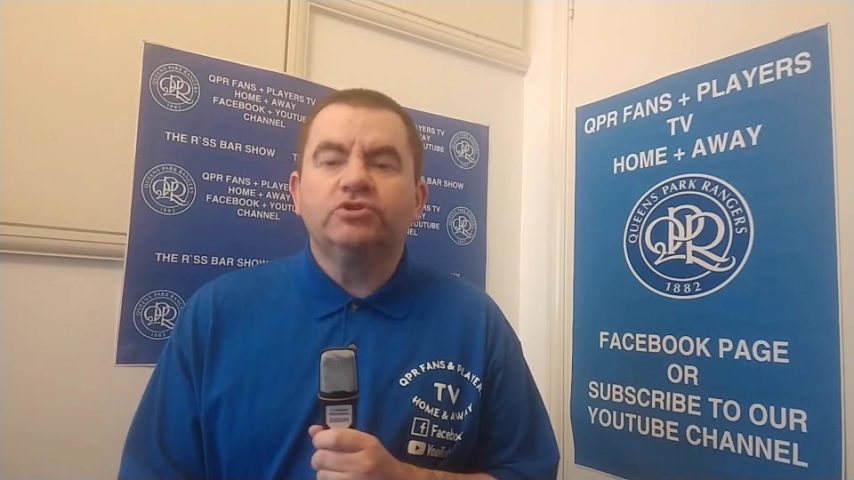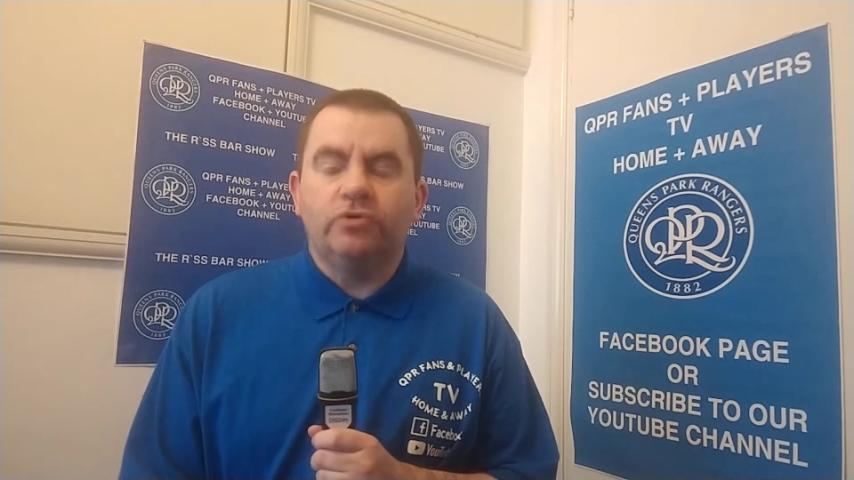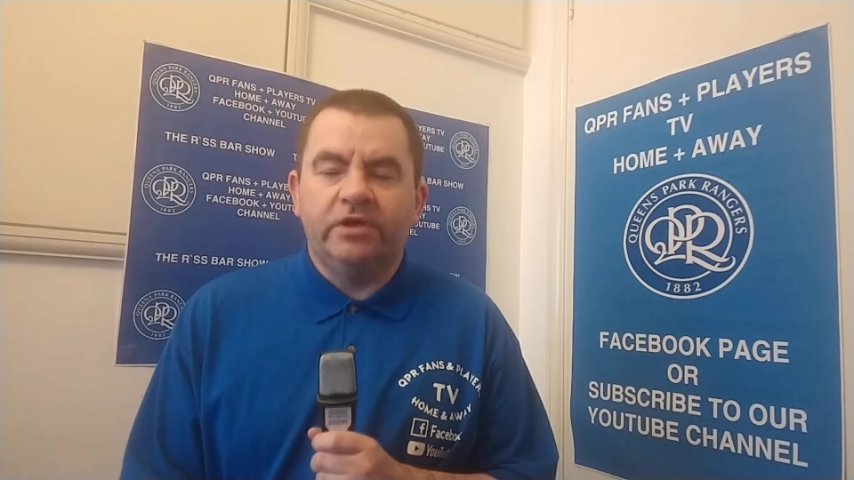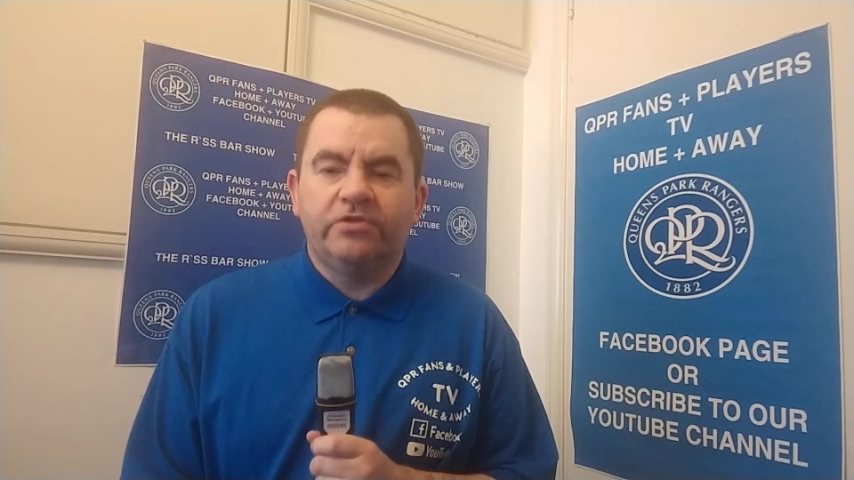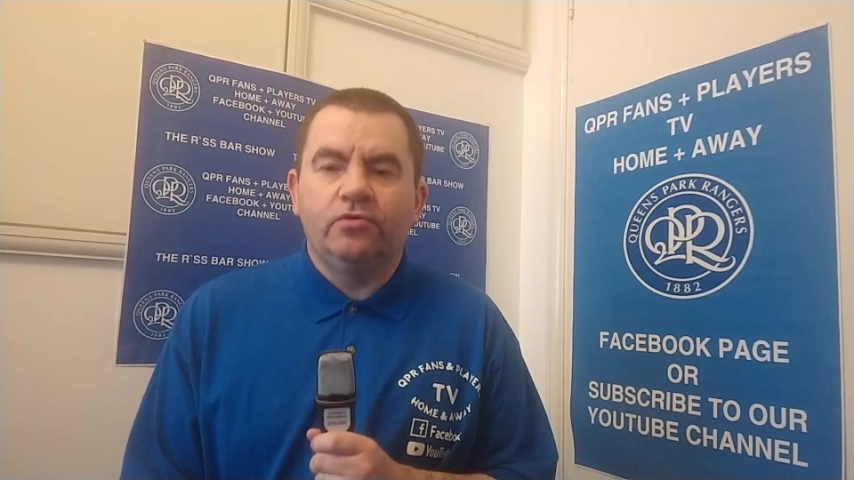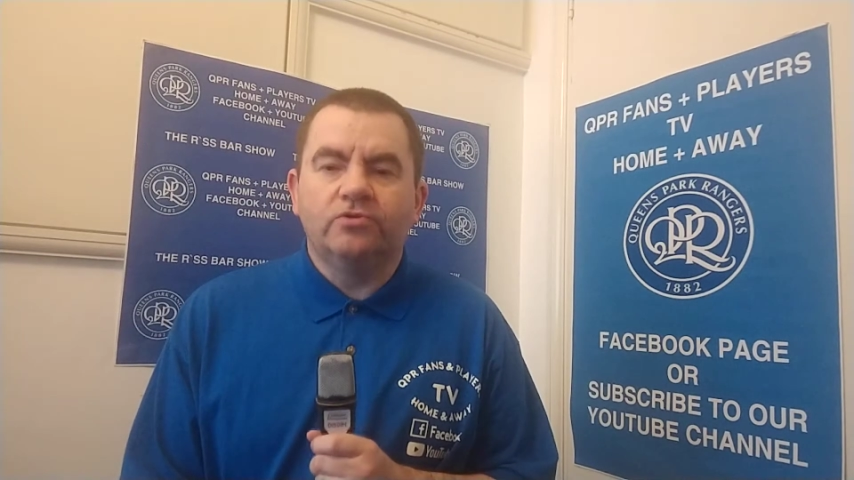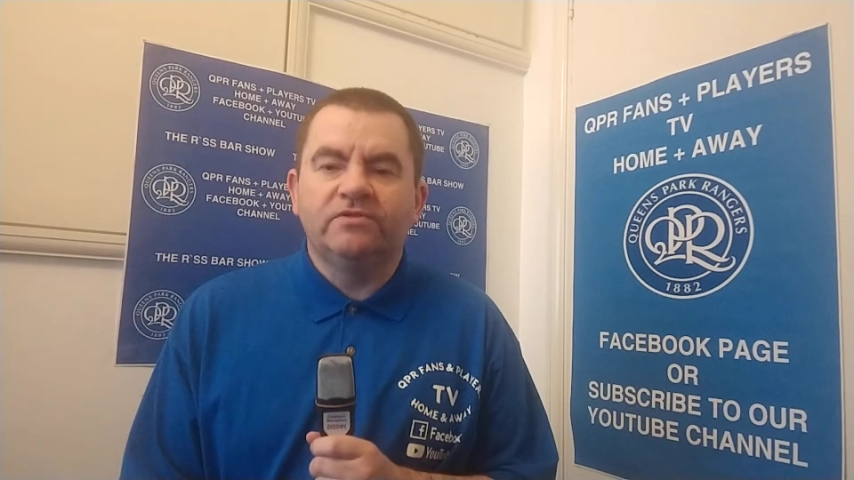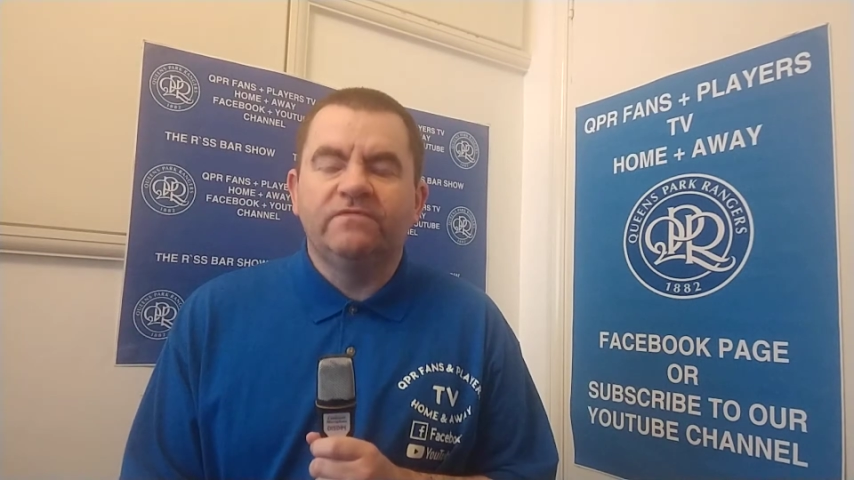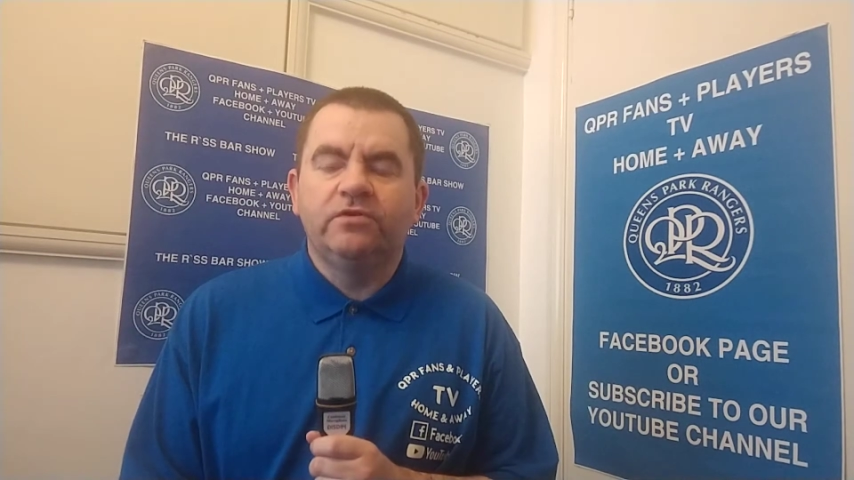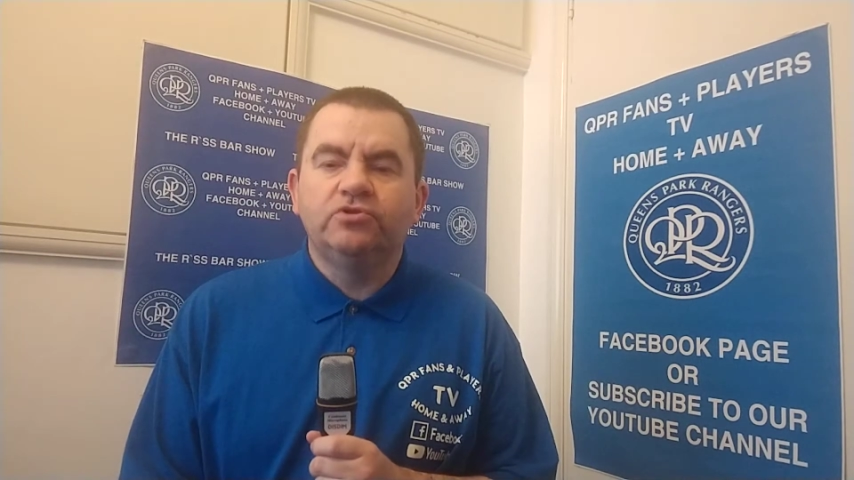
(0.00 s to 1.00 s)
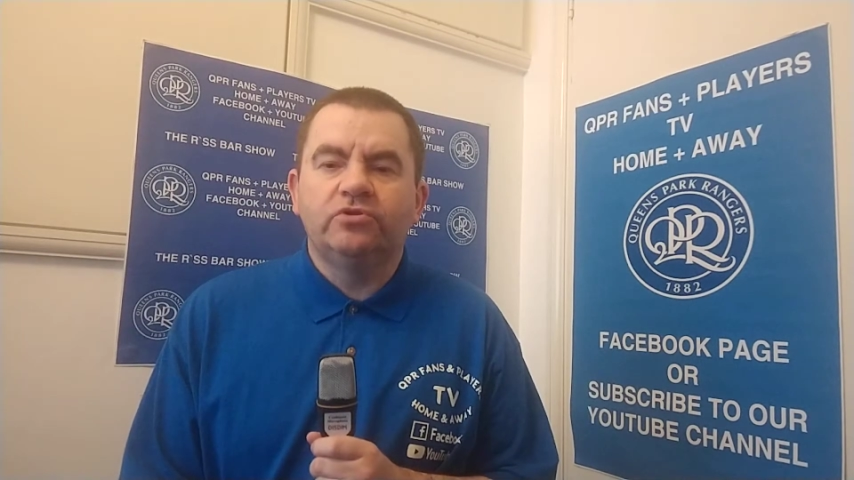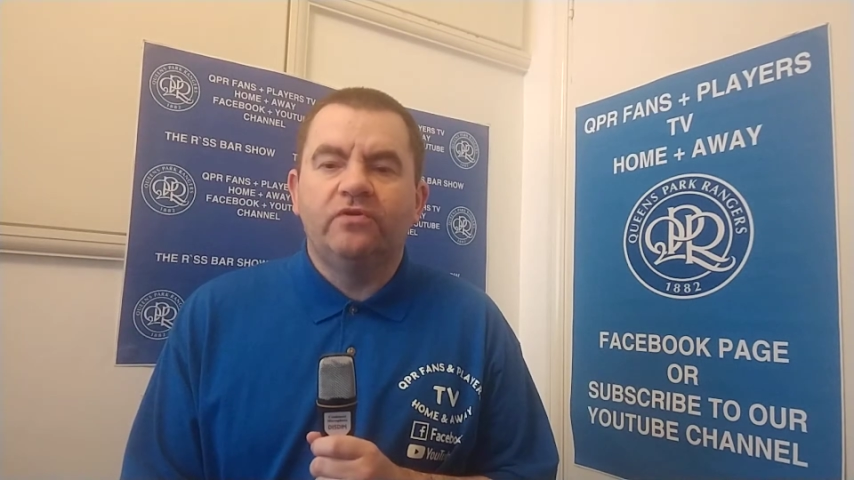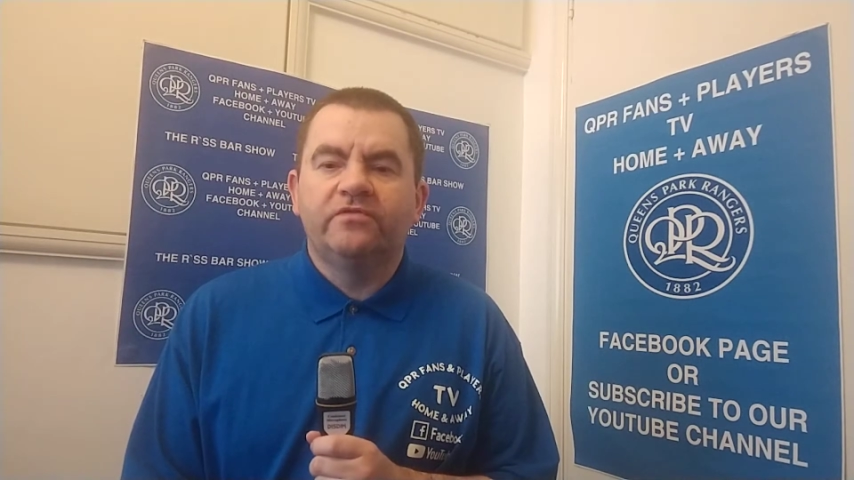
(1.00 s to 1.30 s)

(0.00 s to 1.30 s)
got their thoughts and views on it,